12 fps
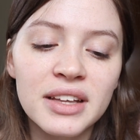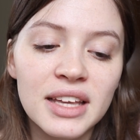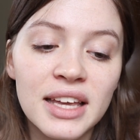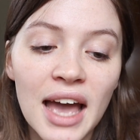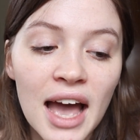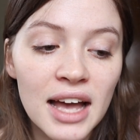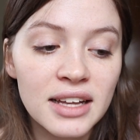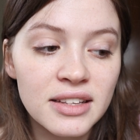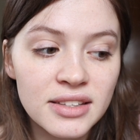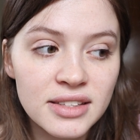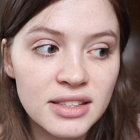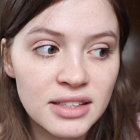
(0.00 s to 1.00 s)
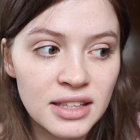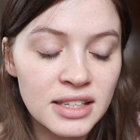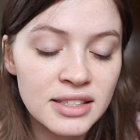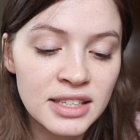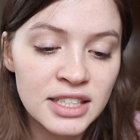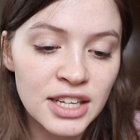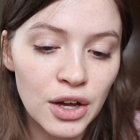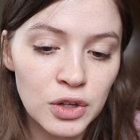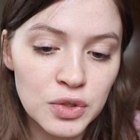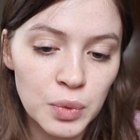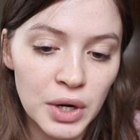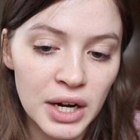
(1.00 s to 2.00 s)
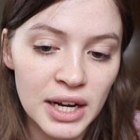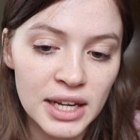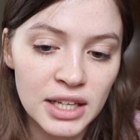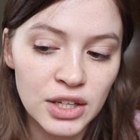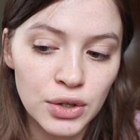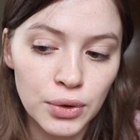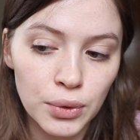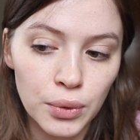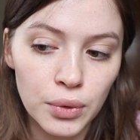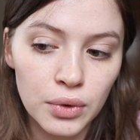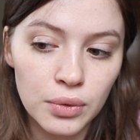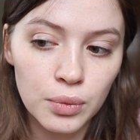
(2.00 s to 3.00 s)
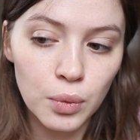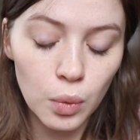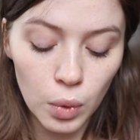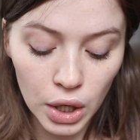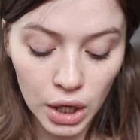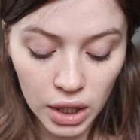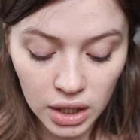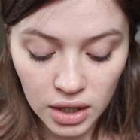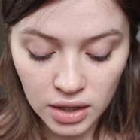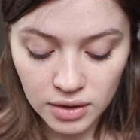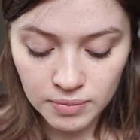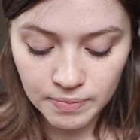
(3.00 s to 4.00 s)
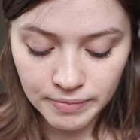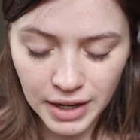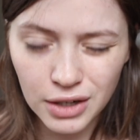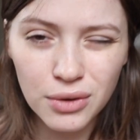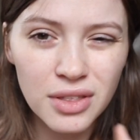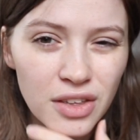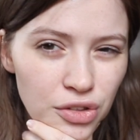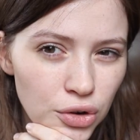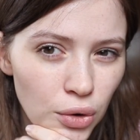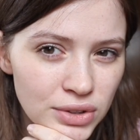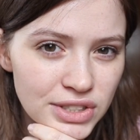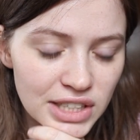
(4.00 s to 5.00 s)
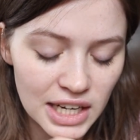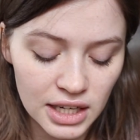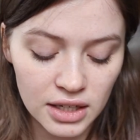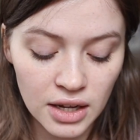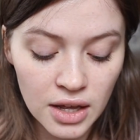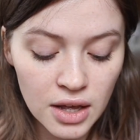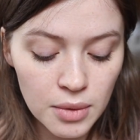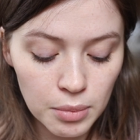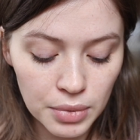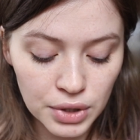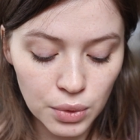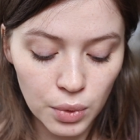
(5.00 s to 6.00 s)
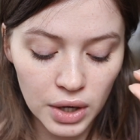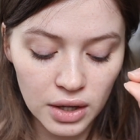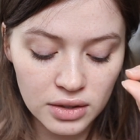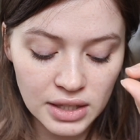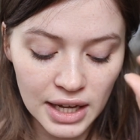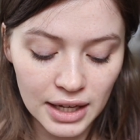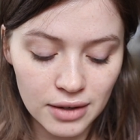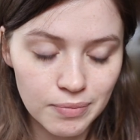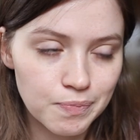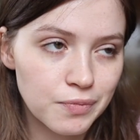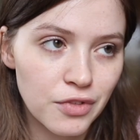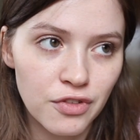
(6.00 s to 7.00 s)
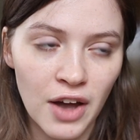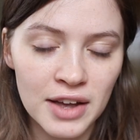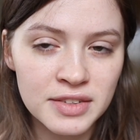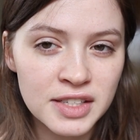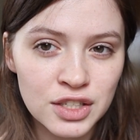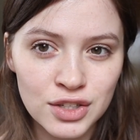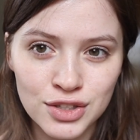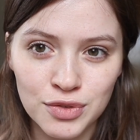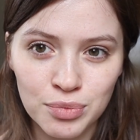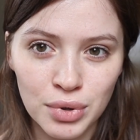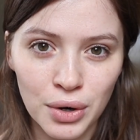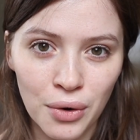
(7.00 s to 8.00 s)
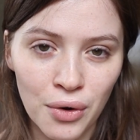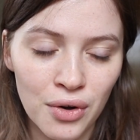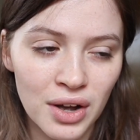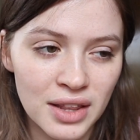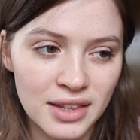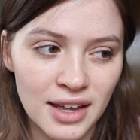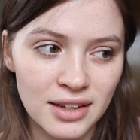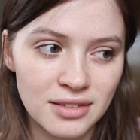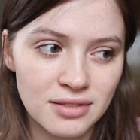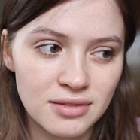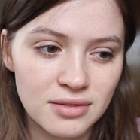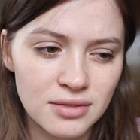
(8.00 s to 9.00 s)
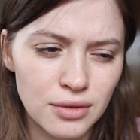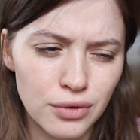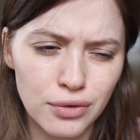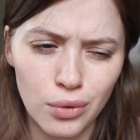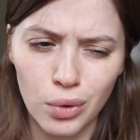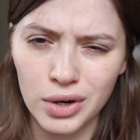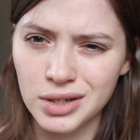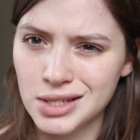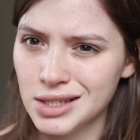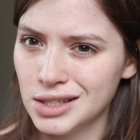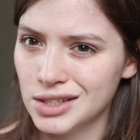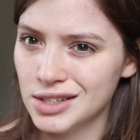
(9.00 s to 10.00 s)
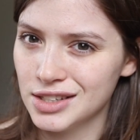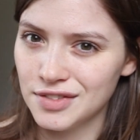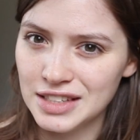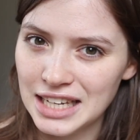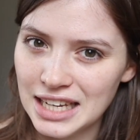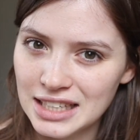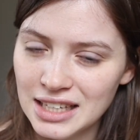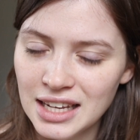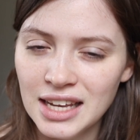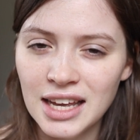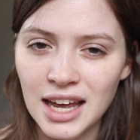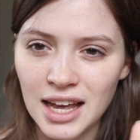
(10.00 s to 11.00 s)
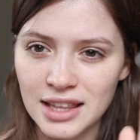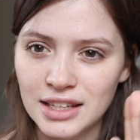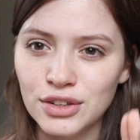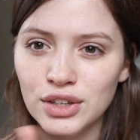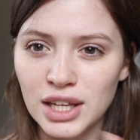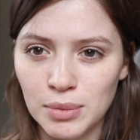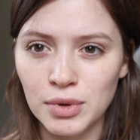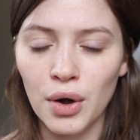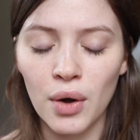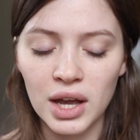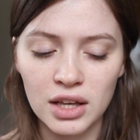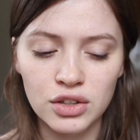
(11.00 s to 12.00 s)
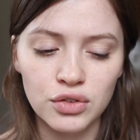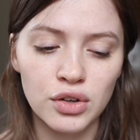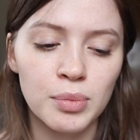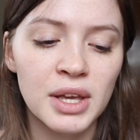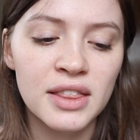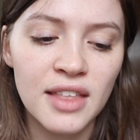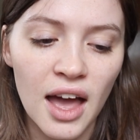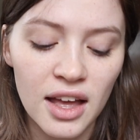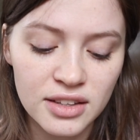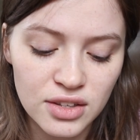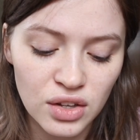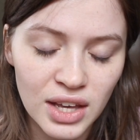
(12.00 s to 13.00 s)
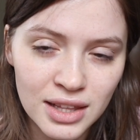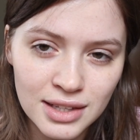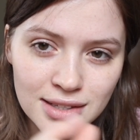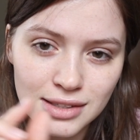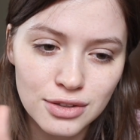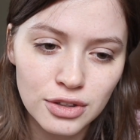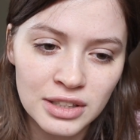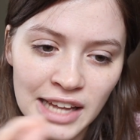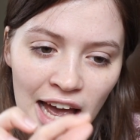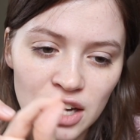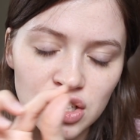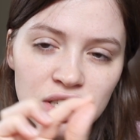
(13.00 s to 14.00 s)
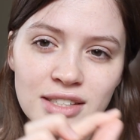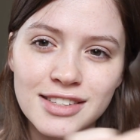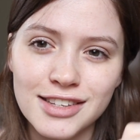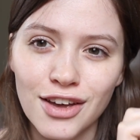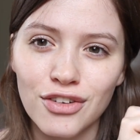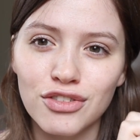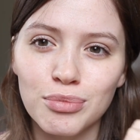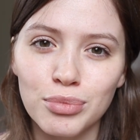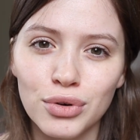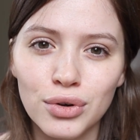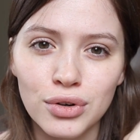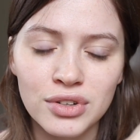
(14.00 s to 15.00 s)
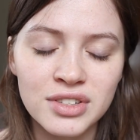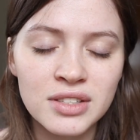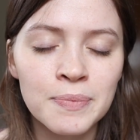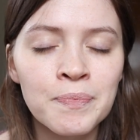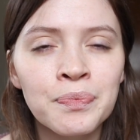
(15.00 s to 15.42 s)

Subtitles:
It has these details where you work, I don't think they're alternated, but you work like 5 stitches of purl and then 4 stitches of knit, and then you keep going and you repeat that, and so you get these little dashes of purls.